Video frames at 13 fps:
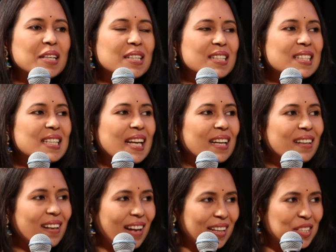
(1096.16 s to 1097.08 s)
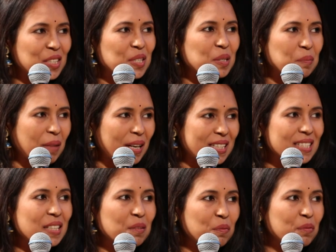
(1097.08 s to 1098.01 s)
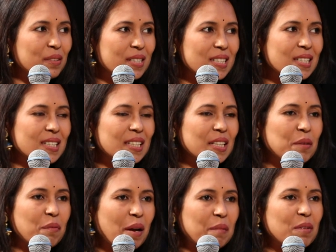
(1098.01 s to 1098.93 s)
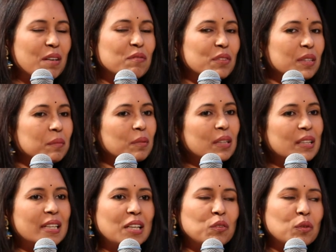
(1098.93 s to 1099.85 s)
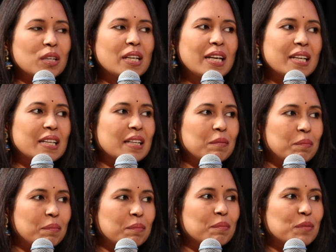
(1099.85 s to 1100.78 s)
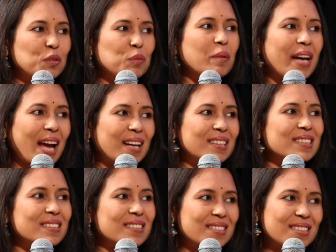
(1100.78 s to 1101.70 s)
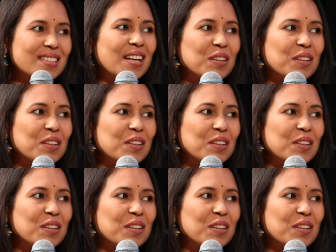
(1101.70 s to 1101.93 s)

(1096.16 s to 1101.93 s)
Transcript: say the lines myself first. If I'm comfortable, then only I give to my actors.